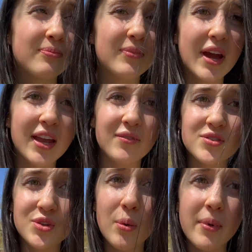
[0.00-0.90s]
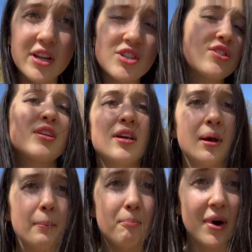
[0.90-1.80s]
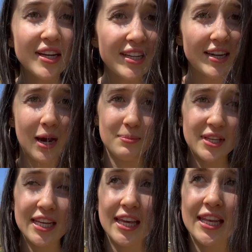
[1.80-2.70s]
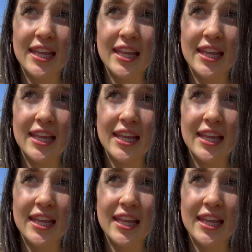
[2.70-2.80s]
I have so much money coming in,